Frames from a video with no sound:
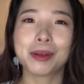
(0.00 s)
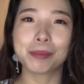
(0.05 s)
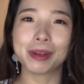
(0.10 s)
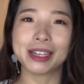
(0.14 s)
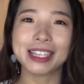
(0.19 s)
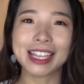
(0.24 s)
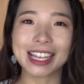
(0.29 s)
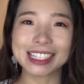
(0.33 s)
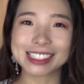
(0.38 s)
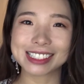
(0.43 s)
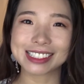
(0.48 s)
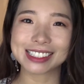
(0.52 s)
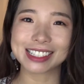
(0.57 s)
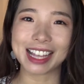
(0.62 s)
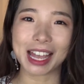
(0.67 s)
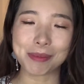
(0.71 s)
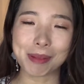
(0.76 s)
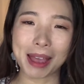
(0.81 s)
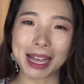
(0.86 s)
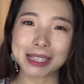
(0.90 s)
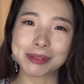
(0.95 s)
But yes,
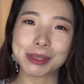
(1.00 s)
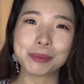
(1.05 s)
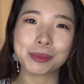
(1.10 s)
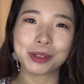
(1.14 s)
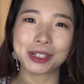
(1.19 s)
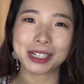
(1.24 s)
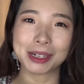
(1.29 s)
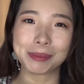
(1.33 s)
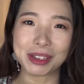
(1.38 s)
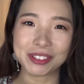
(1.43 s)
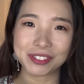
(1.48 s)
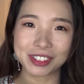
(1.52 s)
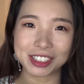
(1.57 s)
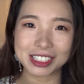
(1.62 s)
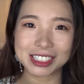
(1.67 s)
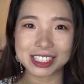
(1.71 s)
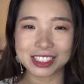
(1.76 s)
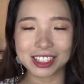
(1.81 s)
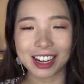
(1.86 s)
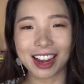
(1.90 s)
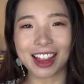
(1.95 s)
I passed my board on my
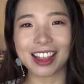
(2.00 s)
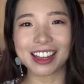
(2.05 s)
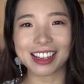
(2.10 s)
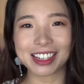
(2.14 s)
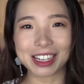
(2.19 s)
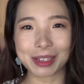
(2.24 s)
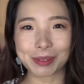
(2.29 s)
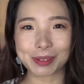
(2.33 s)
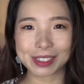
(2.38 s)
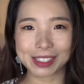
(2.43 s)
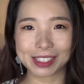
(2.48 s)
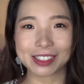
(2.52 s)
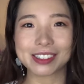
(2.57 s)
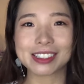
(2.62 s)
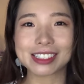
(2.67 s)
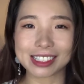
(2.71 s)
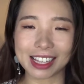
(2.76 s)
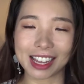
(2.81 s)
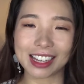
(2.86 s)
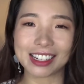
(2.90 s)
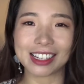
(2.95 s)
first try and I'm so
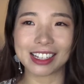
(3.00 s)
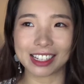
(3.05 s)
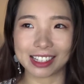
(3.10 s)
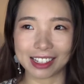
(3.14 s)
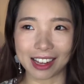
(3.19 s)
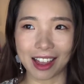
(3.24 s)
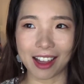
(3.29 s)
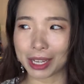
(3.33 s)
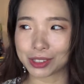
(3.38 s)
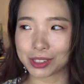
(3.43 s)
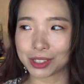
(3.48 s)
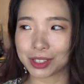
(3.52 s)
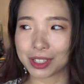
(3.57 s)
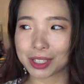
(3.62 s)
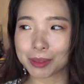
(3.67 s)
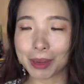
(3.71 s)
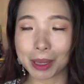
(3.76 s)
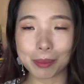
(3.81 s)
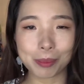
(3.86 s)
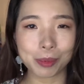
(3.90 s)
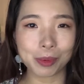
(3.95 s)
excited. I
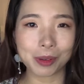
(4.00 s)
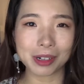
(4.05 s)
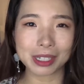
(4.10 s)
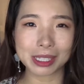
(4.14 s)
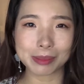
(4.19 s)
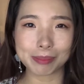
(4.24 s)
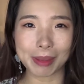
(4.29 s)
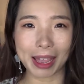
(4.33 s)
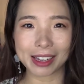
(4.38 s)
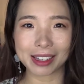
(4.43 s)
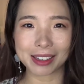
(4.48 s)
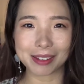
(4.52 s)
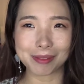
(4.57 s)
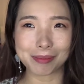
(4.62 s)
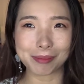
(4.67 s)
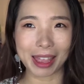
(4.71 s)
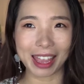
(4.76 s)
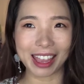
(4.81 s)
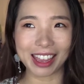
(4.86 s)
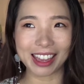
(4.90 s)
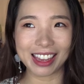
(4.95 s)
took my boards back in
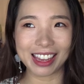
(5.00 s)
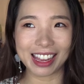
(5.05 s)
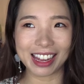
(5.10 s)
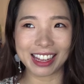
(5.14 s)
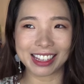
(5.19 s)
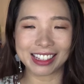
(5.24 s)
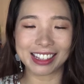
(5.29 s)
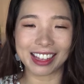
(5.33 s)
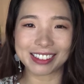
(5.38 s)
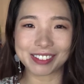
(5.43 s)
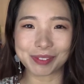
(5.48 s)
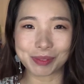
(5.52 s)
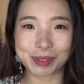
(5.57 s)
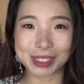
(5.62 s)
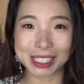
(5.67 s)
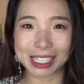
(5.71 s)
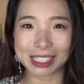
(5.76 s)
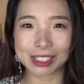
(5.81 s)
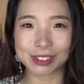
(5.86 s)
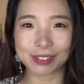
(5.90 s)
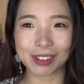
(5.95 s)
May and I'm
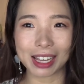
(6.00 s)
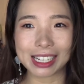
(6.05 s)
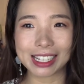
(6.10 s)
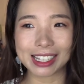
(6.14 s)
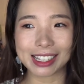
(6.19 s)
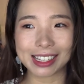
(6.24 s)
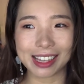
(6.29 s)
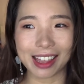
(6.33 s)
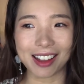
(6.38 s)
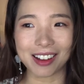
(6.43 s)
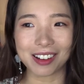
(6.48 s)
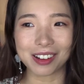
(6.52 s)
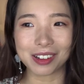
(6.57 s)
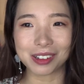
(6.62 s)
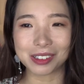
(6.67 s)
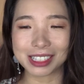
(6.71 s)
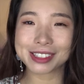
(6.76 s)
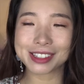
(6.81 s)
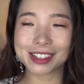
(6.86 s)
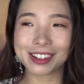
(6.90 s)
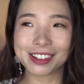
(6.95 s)
just finding
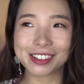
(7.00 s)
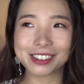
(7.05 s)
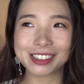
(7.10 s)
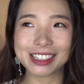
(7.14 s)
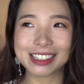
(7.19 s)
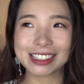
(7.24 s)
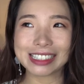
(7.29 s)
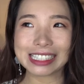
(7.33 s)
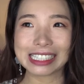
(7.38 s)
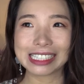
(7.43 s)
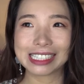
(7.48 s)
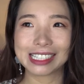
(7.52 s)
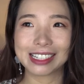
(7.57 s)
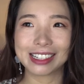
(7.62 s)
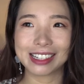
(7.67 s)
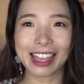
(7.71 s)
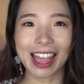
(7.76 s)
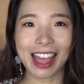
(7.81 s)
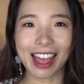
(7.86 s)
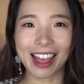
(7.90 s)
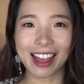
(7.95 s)
out. So
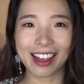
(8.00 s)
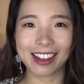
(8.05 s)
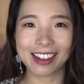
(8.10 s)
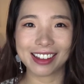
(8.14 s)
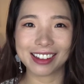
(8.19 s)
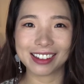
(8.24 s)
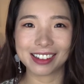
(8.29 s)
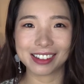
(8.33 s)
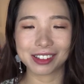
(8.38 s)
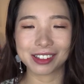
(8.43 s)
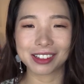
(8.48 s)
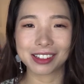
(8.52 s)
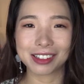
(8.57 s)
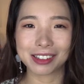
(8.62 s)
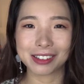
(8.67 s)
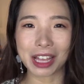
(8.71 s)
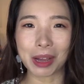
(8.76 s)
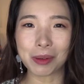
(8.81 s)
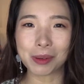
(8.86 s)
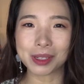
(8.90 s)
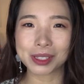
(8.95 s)
yeah,
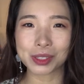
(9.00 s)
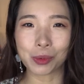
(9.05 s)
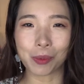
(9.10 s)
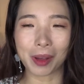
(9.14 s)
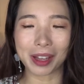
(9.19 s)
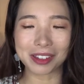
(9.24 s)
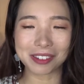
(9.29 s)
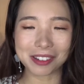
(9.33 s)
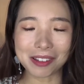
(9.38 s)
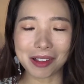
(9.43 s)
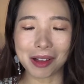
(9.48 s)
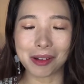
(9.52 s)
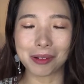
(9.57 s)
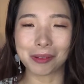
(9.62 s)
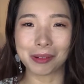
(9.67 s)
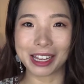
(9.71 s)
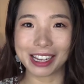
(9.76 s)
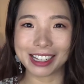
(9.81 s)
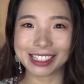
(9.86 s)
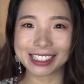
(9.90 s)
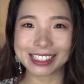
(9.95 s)
that was quite a long
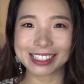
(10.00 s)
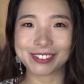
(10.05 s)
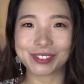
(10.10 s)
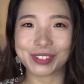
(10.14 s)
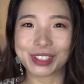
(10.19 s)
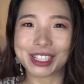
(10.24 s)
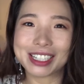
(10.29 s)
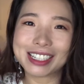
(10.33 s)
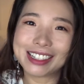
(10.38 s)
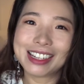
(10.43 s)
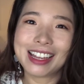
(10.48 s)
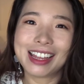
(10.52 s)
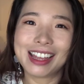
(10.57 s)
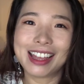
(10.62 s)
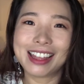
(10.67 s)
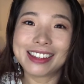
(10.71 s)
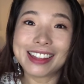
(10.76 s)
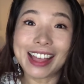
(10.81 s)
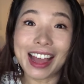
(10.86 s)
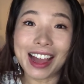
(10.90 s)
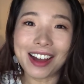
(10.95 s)
wait, but
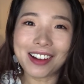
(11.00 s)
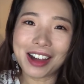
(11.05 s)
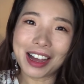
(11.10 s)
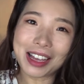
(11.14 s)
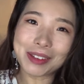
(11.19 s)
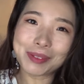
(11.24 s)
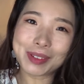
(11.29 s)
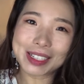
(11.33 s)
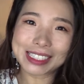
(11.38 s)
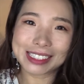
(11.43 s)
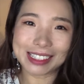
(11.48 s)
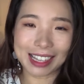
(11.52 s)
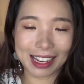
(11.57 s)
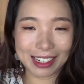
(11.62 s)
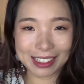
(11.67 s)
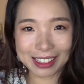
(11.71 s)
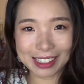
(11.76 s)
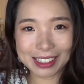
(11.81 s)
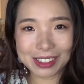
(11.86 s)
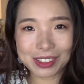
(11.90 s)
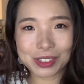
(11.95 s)
now I'm
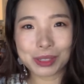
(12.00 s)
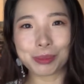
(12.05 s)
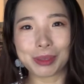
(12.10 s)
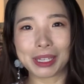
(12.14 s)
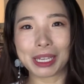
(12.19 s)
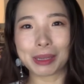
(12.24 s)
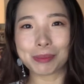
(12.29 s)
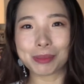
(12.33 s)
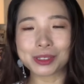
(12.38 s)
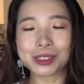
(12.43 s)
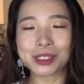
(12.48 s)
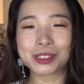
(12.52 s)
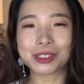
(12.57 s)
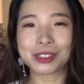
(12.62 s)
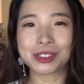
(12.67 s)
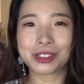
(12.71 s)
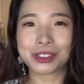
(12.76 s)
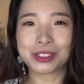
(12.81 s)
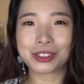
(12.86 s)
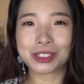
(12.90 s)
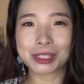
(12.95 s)
excited to be able to
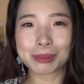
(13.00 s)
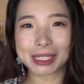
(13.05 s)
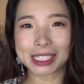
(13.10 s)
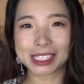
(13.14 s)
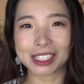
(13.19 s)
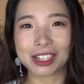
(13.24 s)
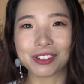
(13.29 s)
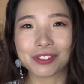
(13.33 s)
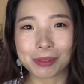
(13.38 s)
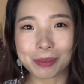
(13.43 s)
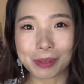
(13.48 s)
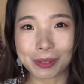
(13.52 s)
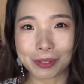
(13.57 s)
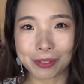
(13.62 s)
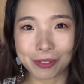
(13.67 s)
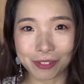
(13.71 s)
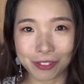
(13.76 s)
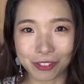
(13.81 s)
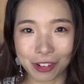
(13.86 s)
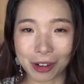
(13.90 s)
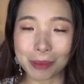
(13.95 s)
introduce myself from the
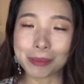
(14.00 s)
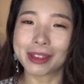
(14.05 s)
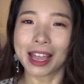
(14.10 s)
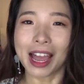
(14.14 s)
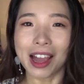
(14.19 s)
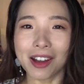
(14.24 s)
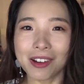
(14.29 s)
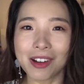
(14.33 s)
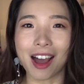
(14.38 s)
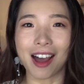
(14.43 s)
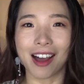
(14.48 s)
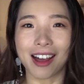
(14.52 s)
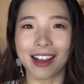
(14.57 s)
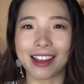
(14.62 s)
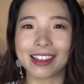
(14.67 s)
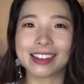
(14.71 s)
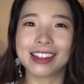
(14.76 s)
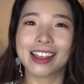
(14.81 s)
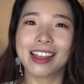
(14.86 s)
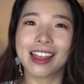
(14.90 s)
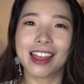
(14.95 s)
from now
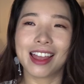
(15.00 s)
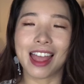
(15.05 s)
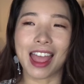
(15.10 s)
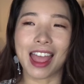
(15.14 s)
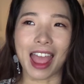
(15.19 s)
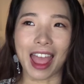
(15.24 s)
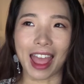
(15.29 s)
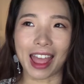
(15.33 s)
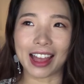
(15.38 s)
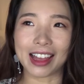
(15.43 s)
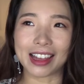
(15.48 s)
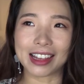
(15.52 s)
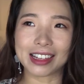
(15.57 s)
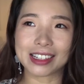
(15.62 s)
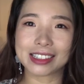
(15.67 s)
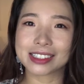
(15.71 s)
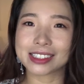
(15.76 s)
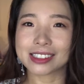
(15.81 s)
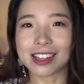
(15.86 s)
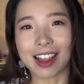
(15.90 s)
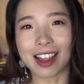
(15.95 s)
on
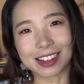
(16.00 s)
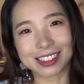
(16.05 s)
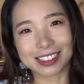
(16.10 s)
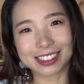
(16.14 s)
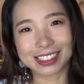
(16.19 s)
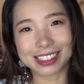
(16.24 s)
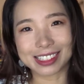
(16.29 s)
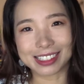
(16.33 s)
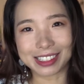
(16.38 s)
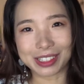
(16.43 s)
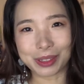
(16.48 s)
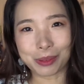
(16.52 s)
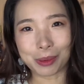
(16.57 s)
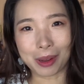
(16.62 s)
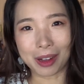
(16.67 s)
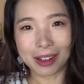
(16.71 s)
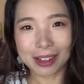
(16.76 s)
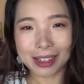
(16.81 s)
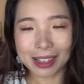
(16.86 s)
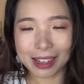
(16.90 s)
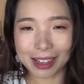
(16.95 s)
as Dr. Cindy
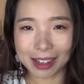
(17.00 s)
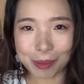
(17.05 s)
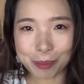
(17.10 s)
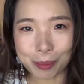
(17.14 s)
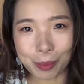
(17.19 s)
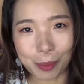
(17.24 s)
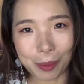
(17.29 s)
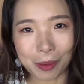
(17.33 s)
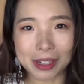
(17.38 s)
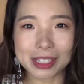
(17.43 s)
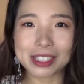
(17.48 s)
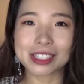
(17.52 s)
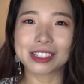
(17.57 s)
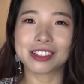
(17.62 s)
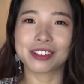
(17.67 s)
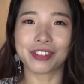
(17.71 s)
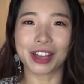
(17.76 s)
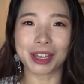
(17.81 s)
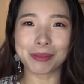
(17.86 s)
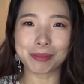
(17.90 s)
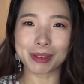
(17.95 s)
Wong, a board
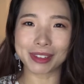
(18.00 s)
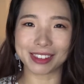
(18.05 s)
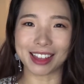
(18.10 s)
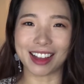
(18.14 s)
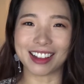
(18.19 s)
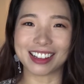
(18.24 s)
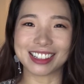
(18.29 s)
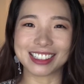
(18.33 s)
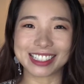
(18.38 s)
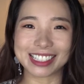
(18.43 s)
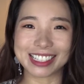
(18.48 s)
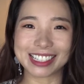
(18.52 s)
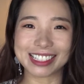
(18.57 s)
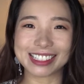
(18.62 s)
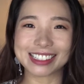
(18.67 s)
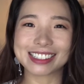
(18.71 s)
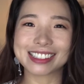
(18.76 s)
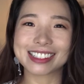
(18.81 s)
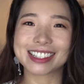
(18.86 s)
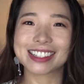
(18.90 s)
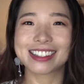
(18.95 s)
certified
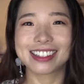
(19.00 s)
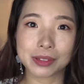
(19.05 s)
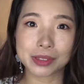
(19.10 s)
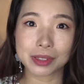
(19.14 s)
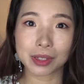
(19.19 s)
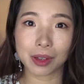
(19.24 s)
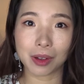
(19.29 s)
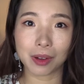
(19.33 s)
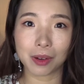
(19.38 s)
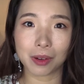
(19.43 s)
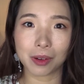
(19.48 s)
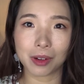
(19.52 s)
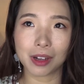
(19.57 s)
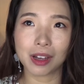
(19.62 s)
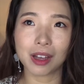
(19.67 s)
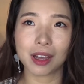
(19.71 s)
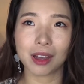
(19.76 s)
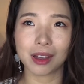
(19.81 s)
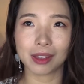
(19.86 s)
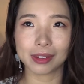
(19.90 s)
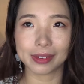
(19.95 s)
pathologist. So,
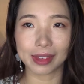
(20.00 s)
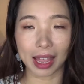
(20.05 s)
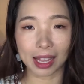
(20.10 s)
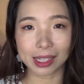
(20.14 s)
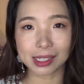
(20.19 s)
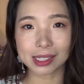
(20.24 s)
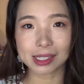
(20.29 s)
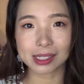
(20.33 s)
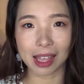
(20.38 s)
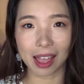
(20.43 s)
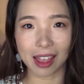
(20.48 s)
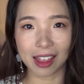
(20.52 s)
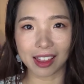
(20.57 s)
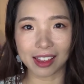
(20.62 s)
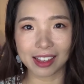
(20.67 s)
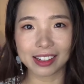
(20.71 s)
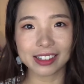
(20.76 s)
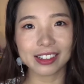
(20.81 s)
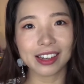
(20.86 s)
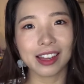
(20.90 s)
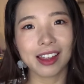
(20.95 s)
that
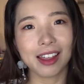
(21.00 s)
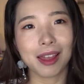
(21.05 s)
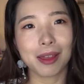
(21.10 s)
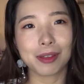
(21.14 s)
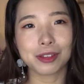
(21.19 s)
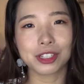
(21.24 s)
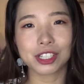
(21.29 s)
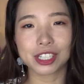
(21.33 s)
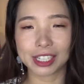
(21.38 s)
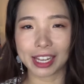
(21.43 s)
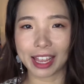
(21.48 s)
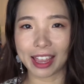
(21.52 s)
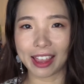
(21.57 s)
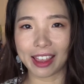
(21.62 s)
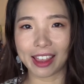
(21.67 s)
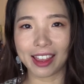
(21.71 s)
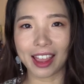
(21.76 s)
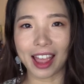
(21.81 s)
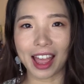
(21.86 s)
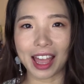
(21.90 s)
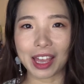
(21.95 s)
said,
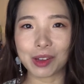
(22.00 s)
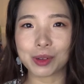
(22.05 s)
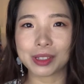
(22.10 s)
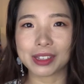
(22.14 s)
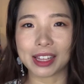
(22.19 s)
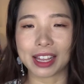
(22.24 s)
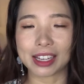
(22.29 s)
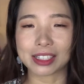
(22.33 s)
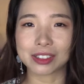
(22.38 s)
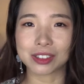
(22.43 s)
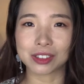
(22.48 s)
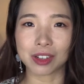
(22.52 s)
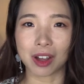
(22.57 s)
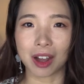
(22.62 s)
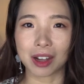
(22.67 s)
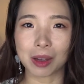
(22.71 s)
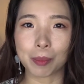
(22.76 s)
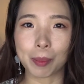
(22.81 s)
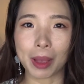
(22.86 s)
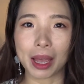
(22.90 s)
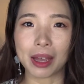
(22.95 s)
today I would like to
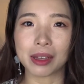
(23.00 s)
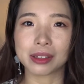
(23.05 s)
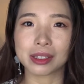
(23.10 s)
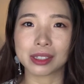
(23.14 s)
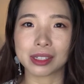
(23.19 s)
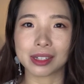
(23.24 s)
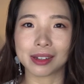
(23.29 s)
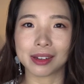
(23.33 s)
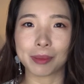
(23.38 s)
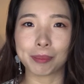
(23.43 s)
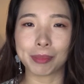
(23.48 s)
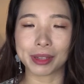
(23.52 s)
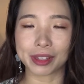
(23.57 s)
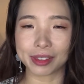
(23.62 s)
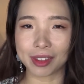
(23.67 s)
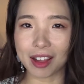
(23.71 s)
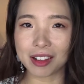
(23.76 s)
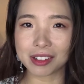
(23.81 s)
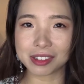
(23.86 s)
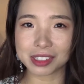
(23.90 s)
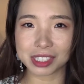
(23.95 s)
talk about the
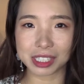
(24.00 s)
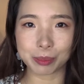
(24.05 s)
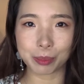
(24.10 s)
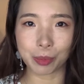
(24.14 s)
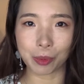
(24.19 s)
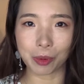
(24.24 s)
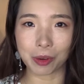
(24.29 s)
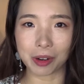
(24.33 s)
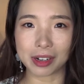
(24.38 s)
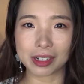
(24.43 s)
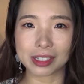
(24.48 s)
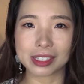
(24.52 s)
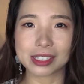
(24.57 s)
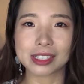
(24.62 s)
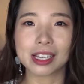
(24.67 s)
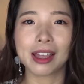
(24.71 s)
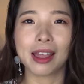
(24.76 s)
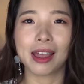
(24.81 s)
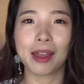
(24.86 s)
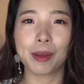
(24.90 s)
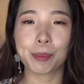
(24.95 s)
pathology boards.
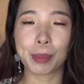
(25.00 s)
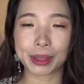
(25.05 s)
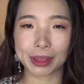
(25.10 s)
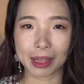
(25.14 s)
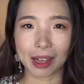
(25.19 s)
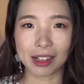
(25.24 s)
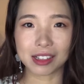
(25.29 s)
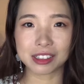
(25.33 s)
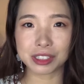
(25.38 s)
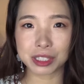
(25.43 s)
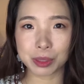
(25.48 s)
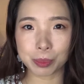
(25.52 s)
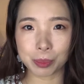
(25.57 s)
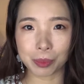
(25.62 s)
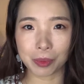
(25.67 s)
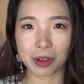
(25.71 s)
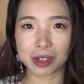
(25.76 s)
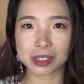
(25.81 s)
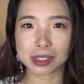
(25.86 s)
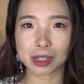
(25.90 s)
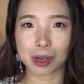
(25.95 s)
Pathology
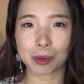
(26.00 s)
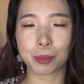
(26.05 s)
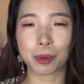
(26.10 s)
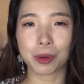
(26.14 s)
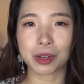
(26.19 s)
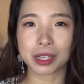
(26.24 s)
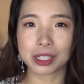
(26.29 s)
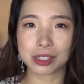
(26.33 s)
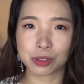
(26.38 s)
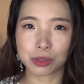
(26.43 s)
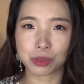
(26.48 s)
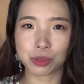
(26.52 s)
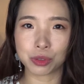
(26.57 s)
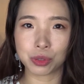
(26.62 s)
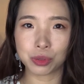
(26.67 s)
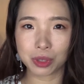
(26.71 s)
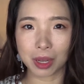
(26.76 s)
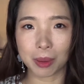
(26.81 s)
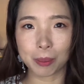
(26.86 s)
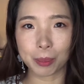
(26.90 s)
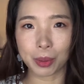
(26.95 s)
boards are broken into
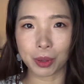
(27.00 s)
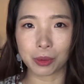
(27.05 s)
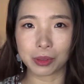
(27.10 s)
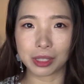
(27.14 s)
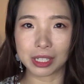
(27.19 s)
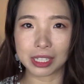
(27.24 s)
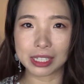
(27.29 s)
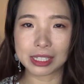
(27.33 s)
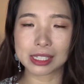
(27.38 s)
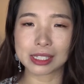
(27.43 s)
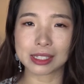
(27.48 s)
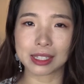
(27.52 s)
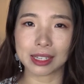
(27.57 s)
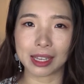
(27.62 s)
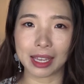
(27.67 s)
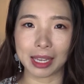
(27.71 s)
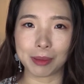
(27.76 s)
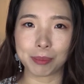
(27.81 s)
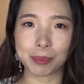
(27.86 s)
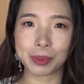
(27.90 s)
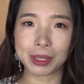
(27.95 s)
two components the
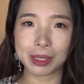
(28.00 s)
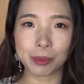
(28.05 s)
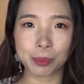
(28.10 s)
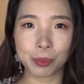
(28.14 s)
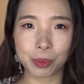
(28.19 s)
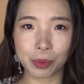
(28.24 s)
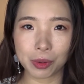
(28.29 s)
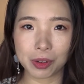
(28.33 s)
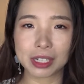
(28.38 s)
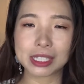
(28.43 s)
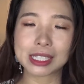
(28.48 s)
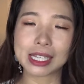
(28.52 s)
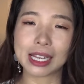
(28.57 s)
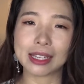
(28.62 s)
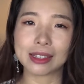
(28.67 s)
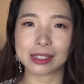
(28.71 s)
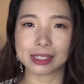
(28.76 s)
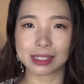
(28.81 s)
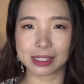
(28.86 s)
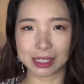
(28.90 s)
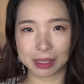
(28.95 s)
AP boards
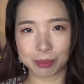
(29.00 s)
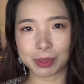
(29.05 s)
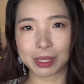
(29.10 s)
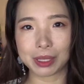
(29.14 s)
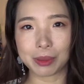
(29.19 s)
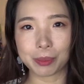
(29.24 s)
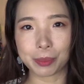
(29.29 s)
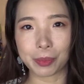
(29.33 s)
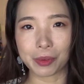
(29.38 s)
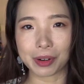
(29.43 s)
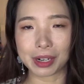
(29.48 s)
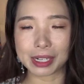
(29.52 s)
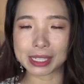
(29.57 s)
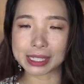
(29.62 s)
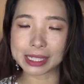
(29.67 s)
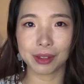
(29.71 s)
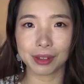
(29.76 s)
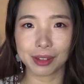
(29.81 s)
and the CP boards.